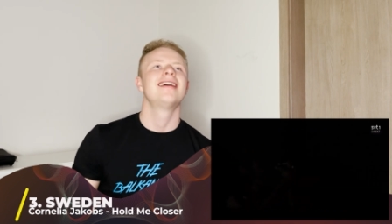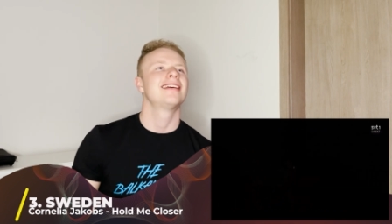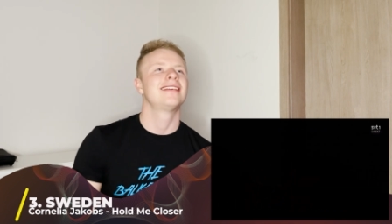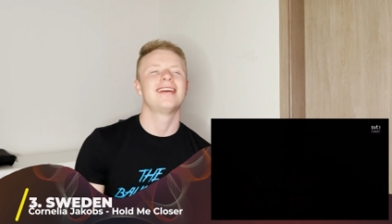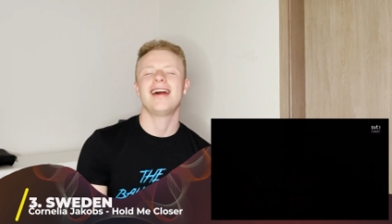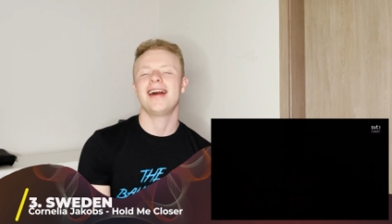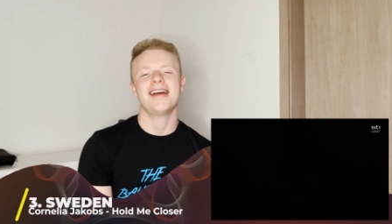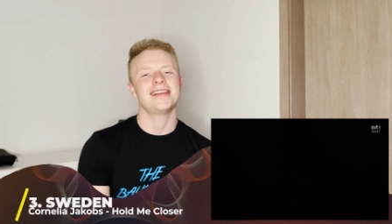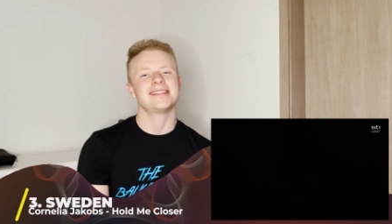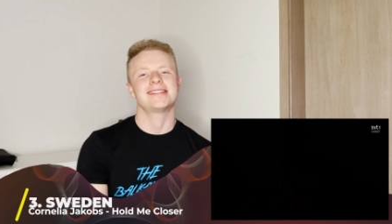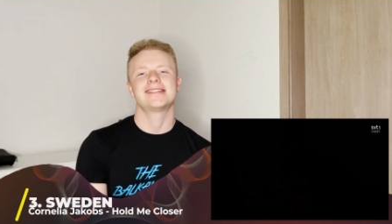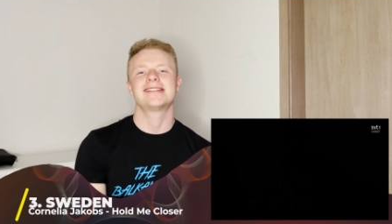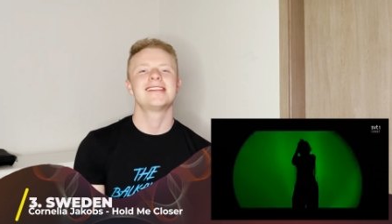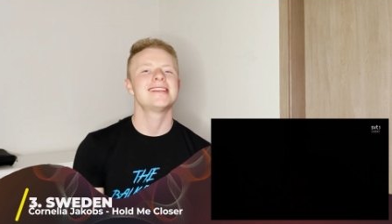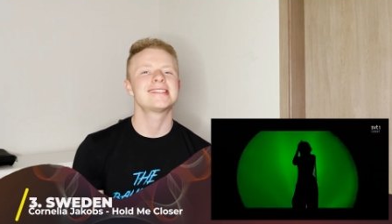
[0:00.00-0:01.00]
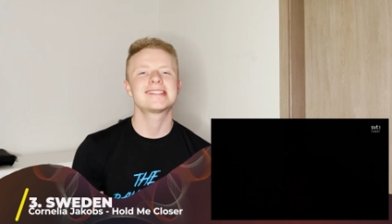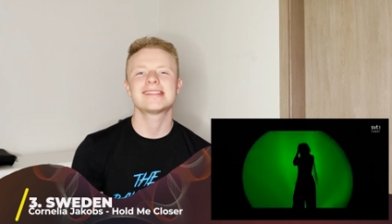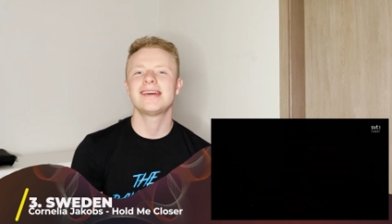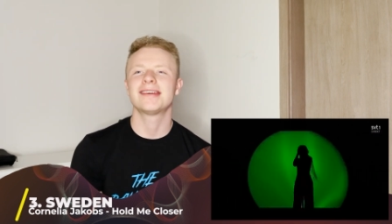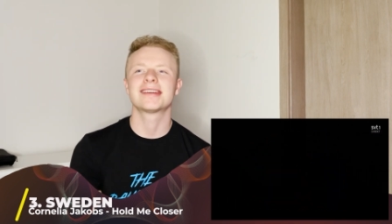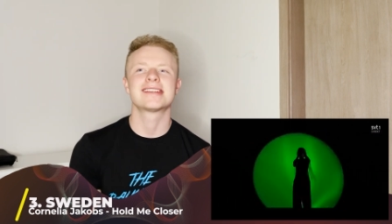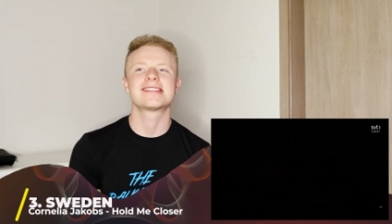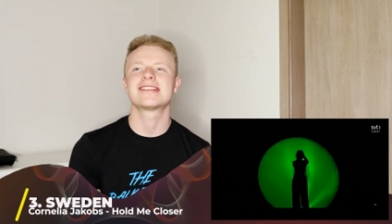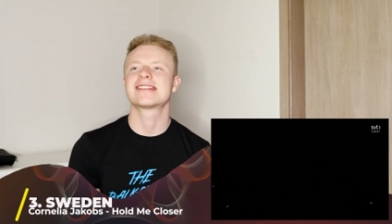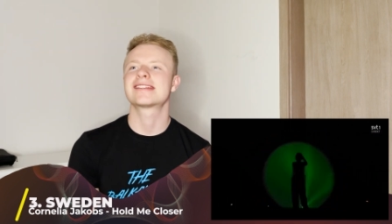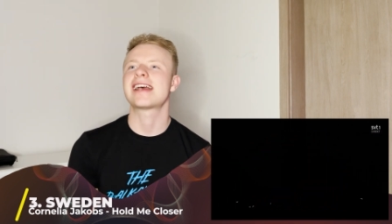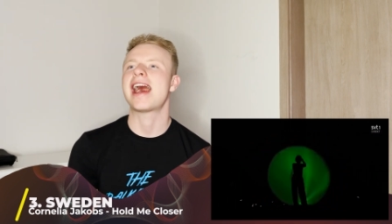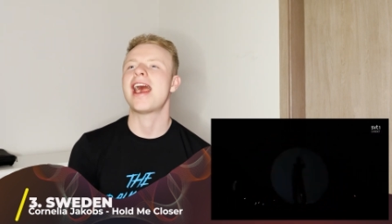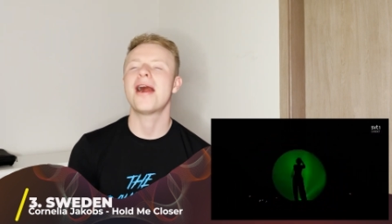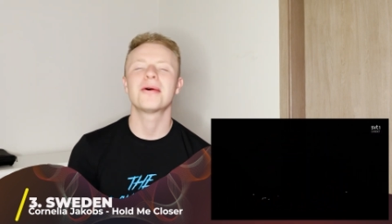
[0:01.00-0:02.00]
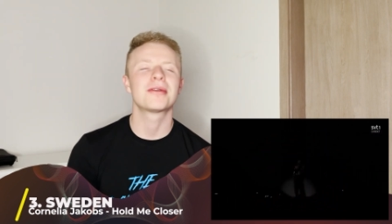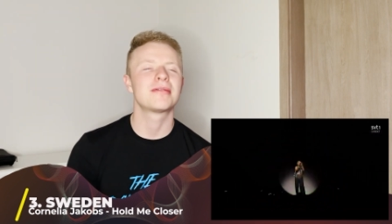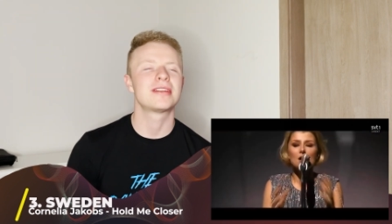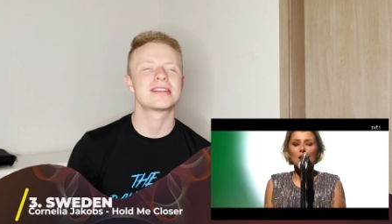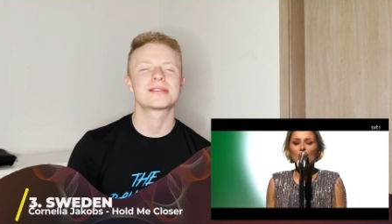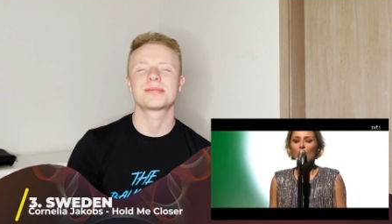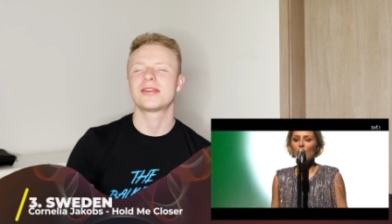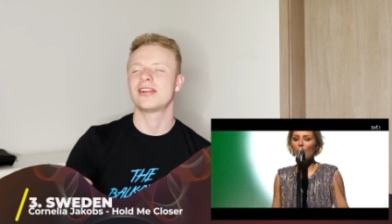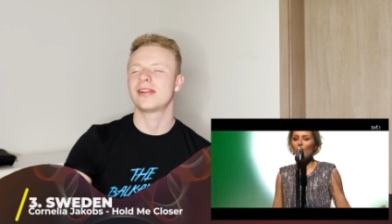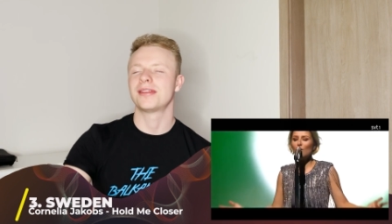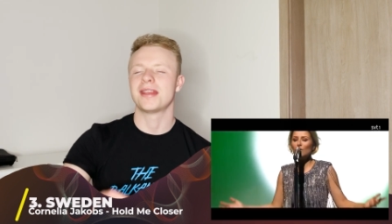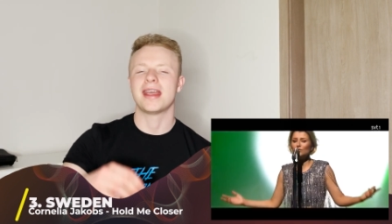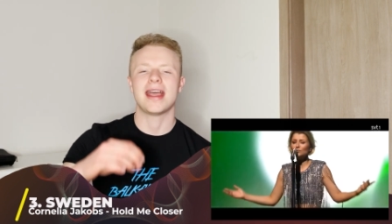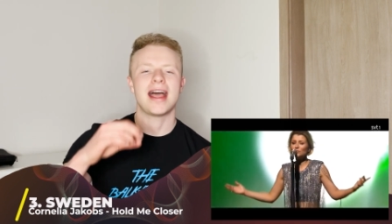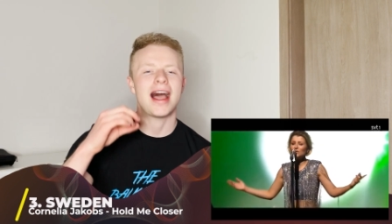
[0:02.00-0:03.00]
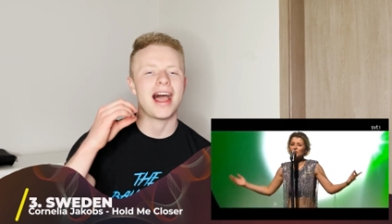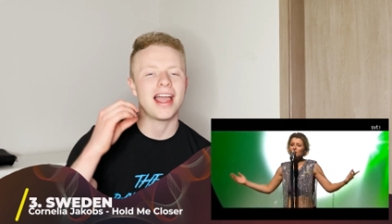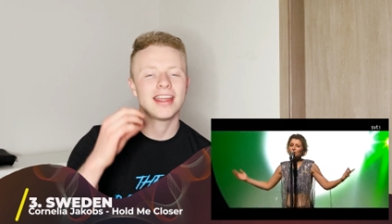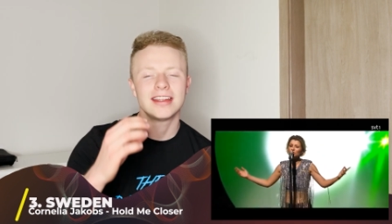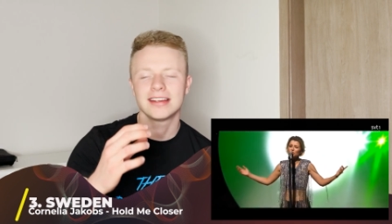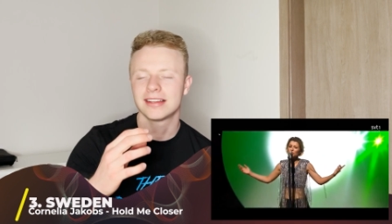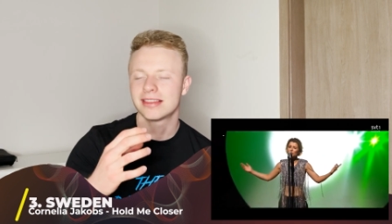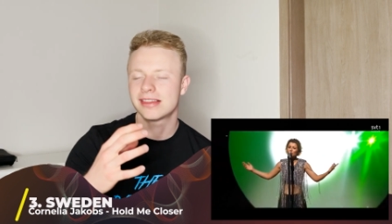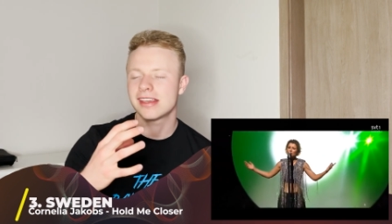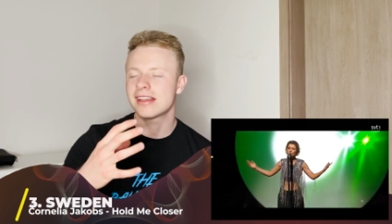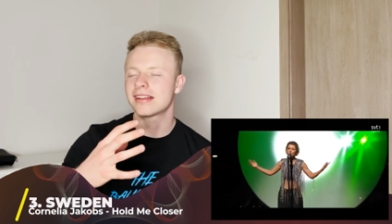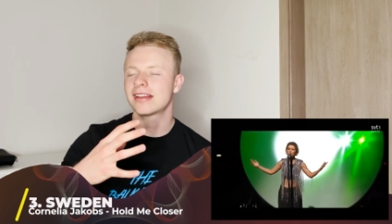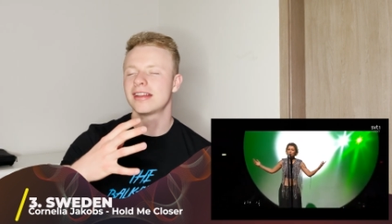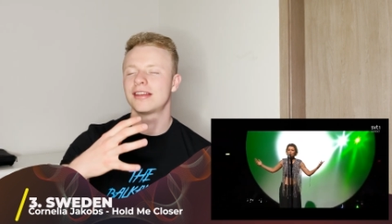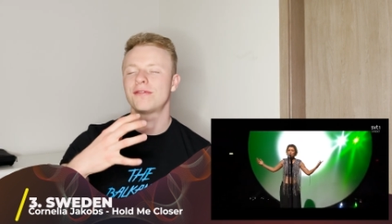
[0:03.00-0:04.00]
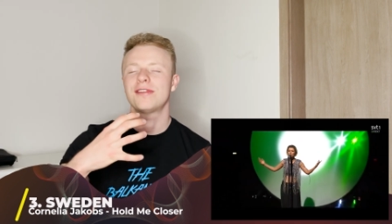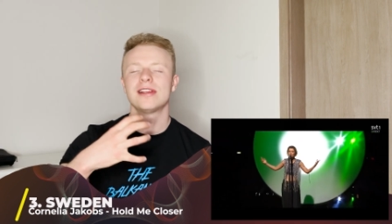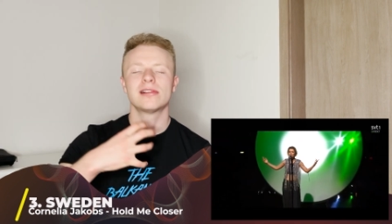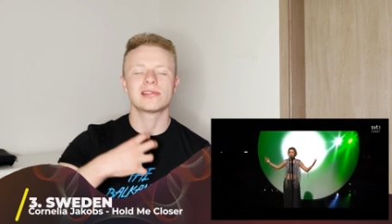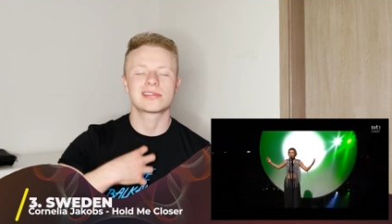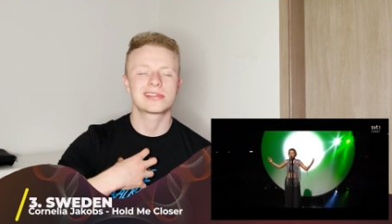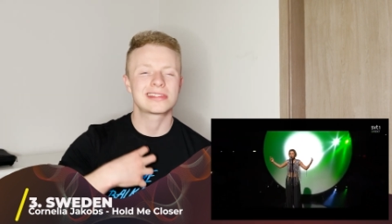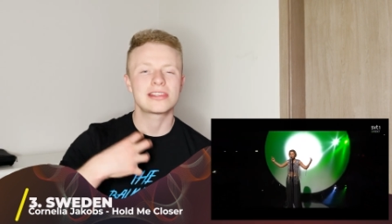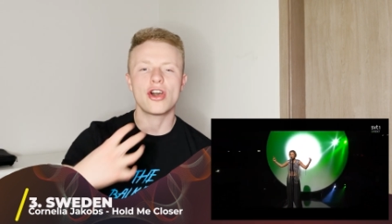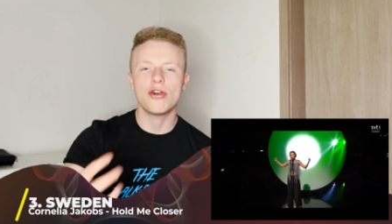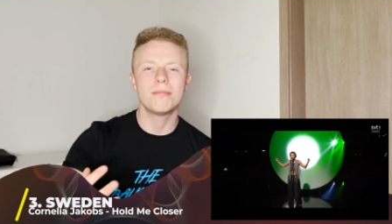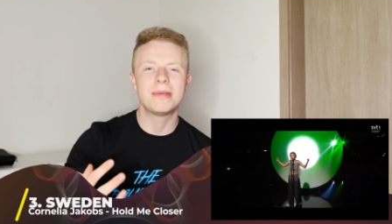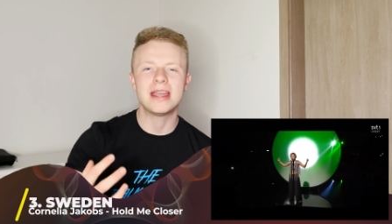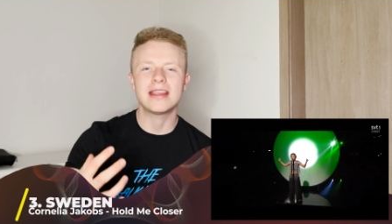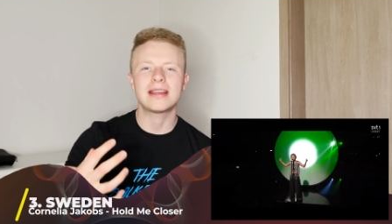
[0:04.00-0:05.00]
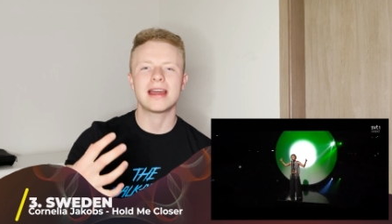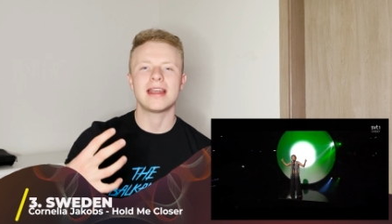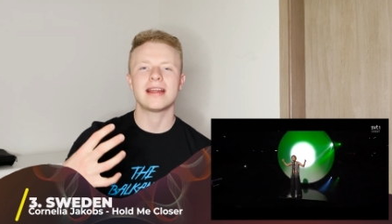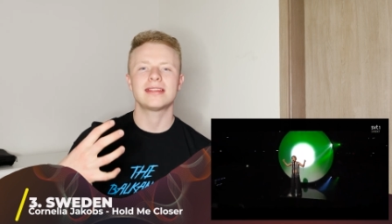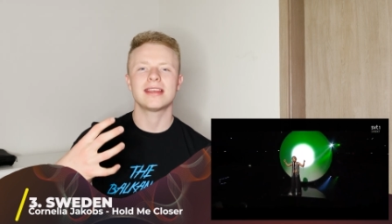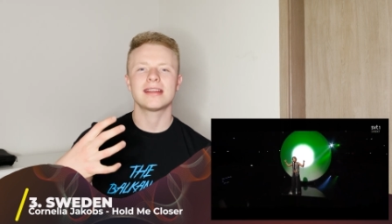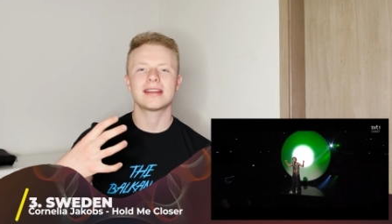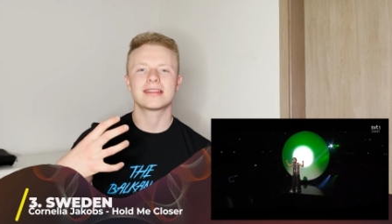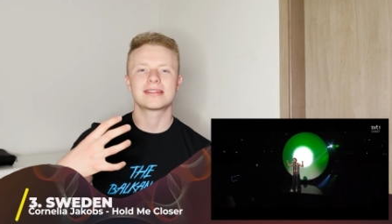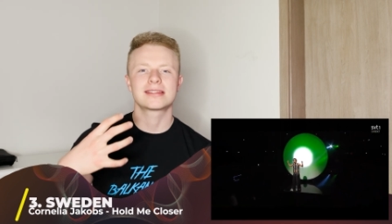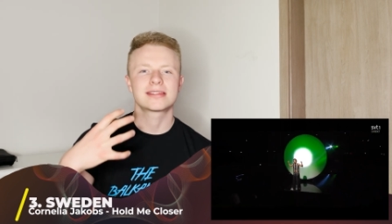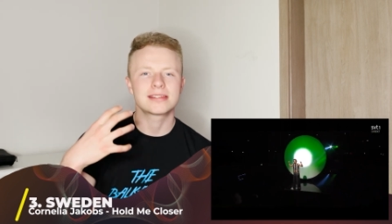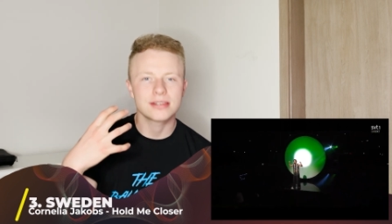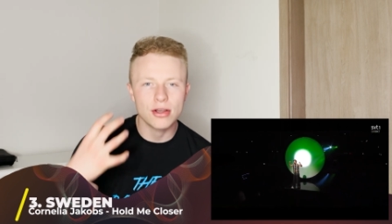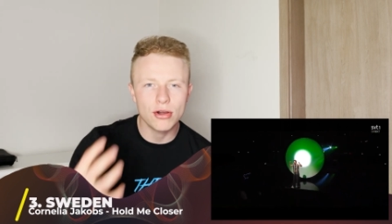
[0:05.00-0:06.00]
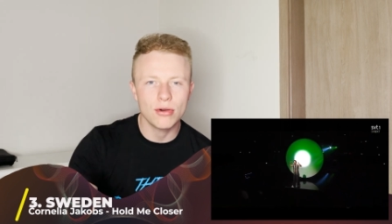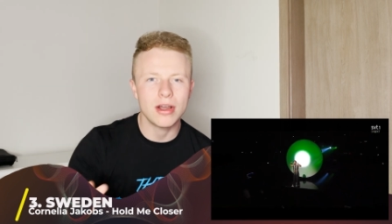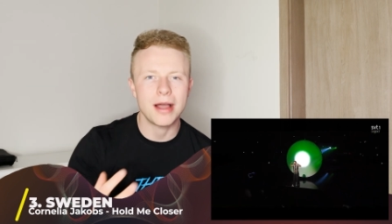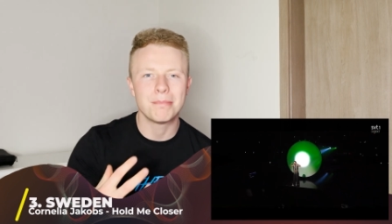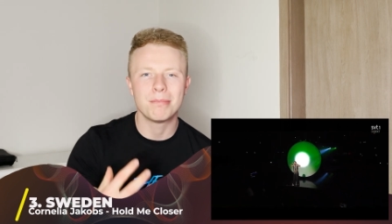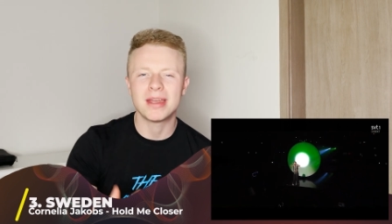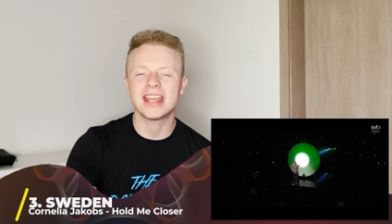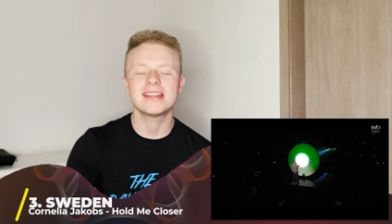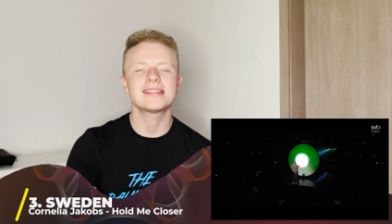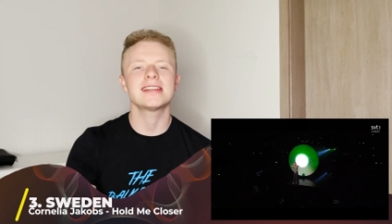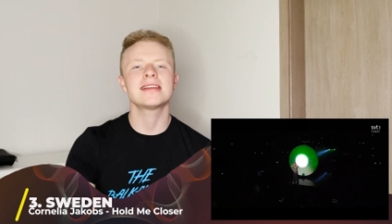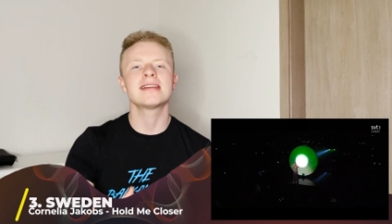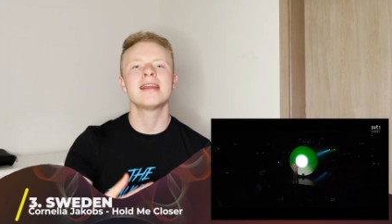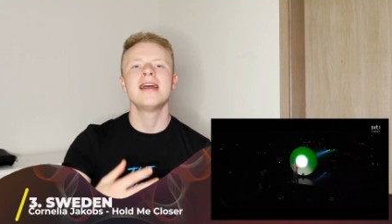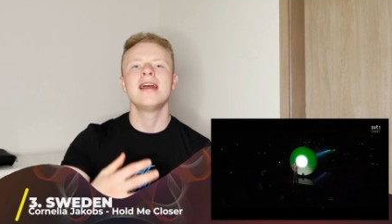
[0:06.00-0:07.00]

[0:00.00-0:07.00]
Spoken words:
Guys, this song is just out of this world. I think it feels so big, and I think it's so amazing,